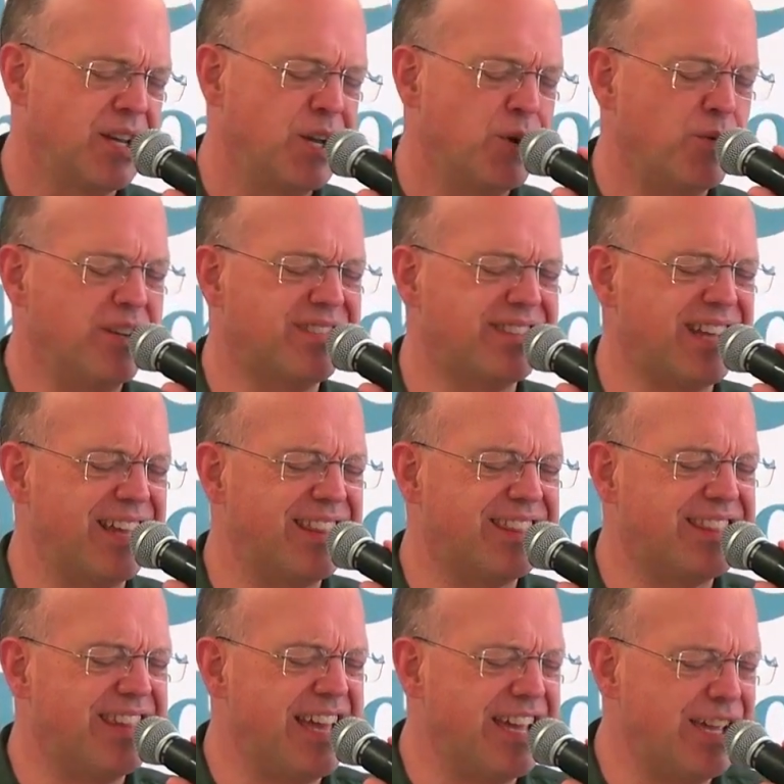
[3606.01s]
We say
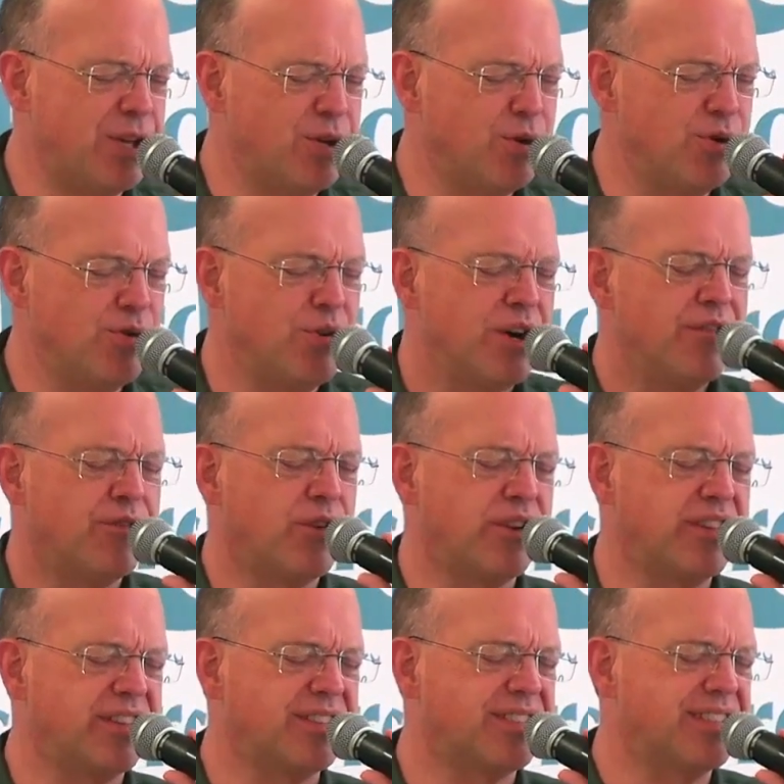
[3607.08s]
thank you for
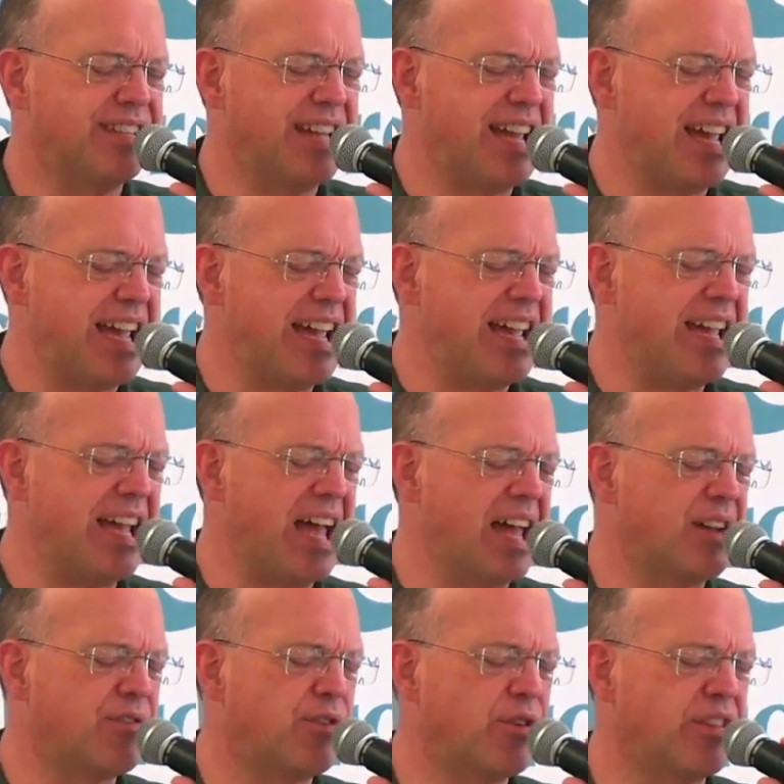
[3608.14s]
this day and
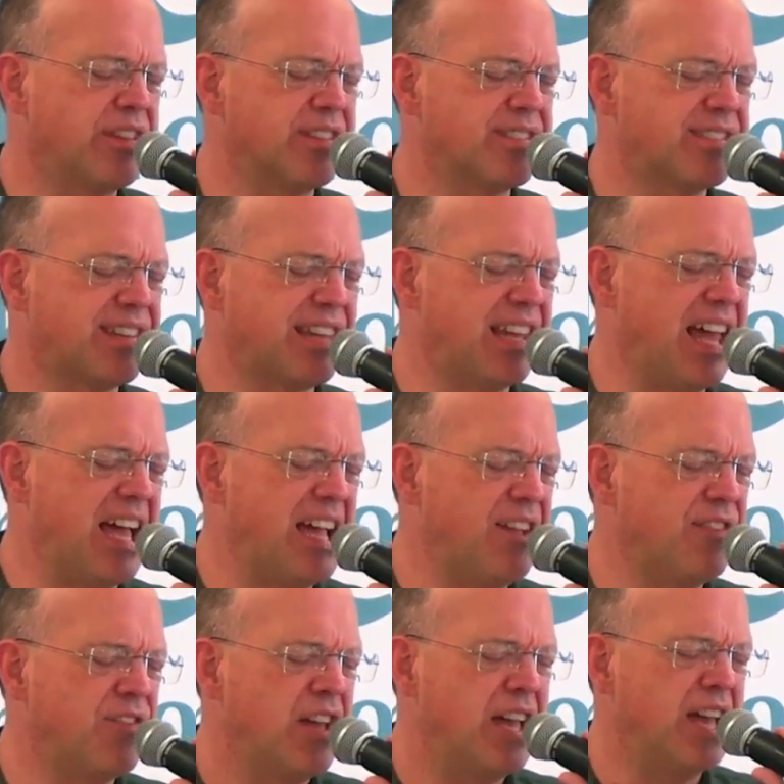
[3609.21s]
for this life
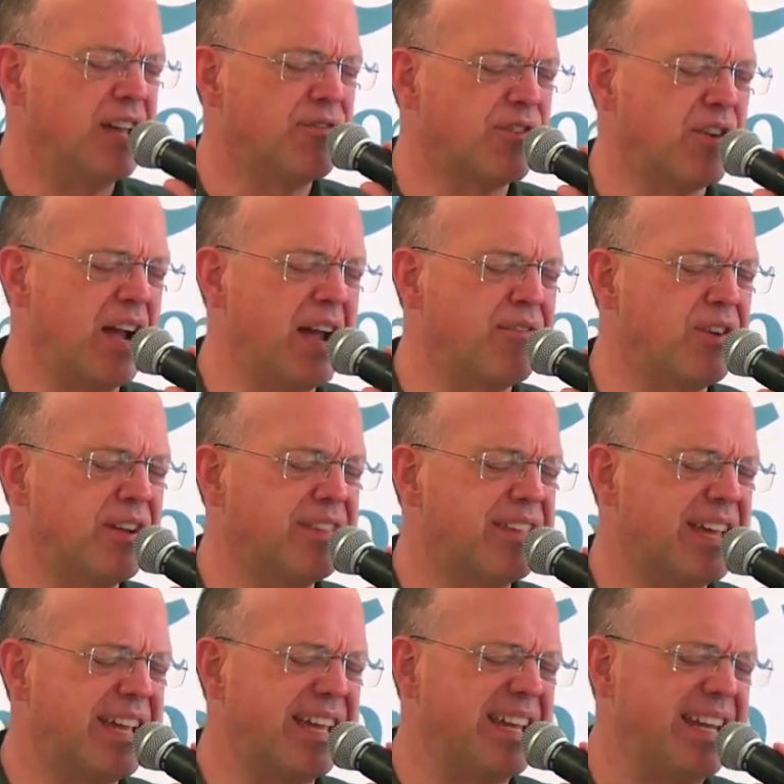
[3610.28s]
and for
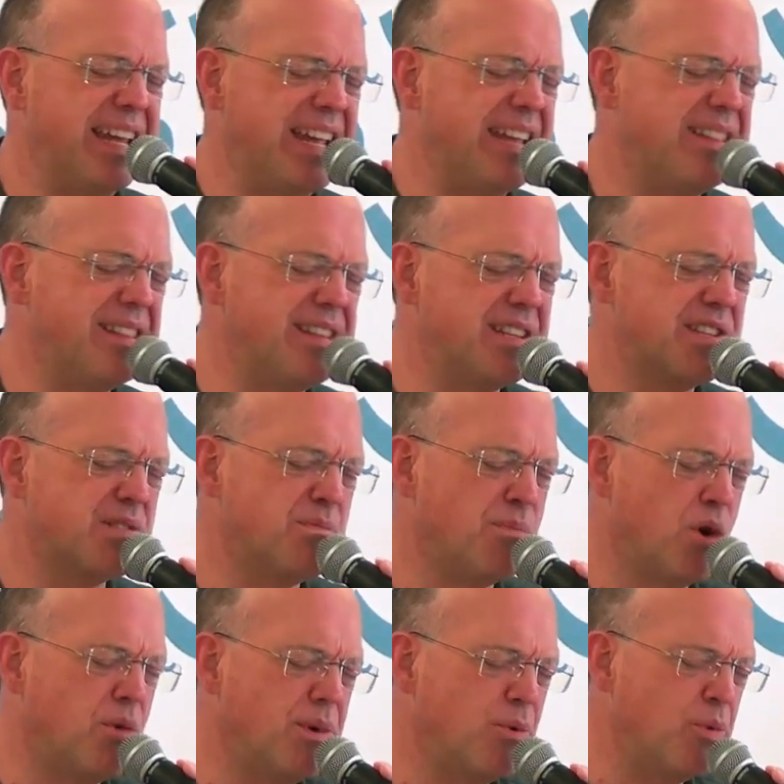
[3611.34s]
everything. And in this
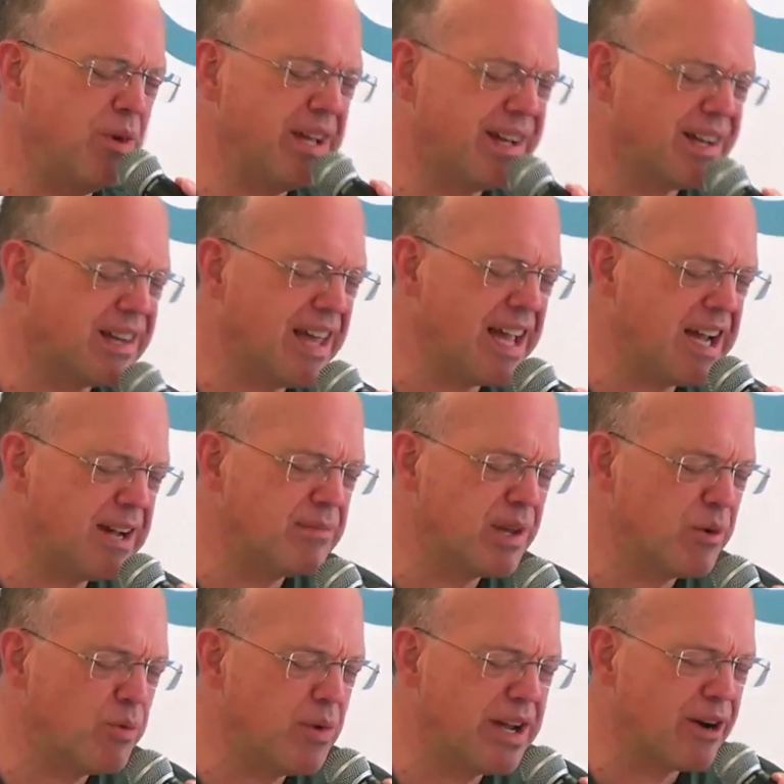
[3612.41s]
moment, we claim that
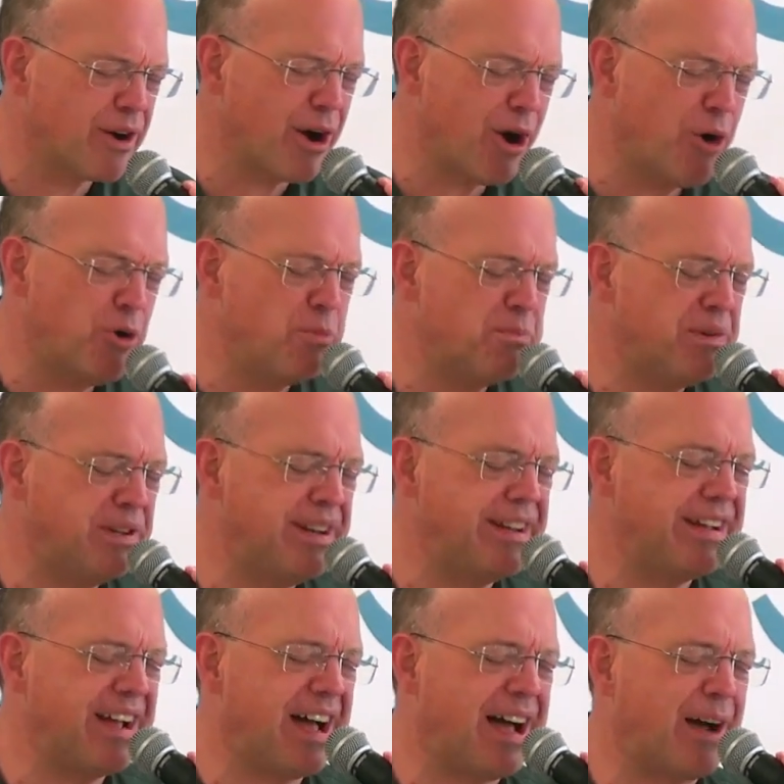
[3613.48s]
we are opening
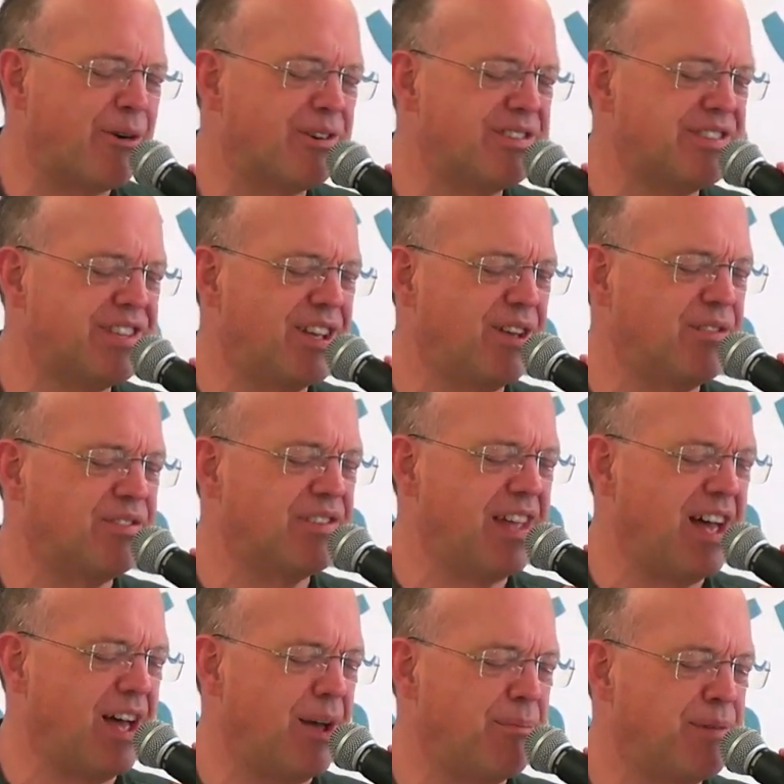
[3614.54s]
ourselves
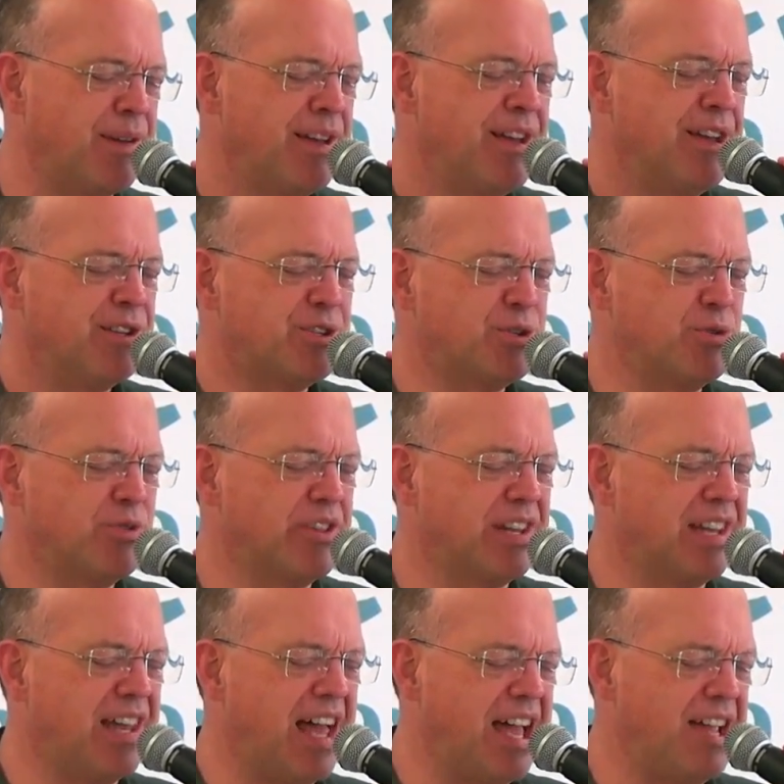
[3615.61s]
up to the
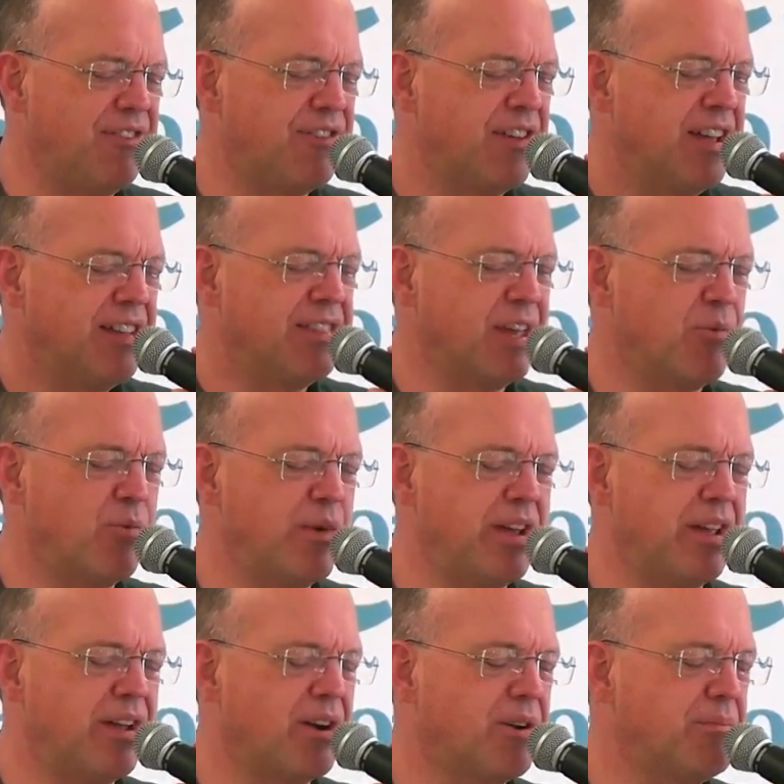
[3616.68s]
life that we
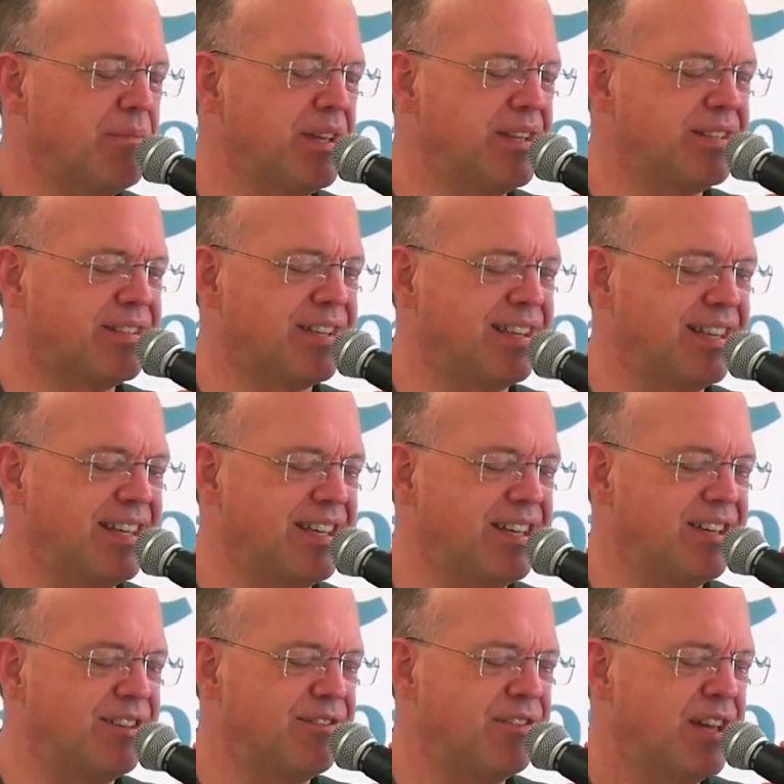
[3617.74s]
are meant to
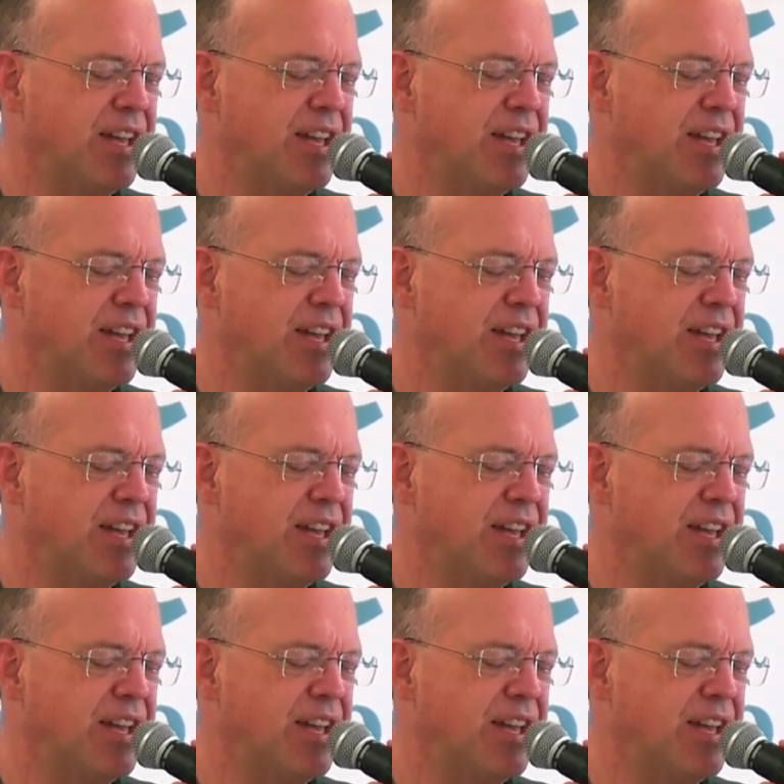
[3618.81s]
live.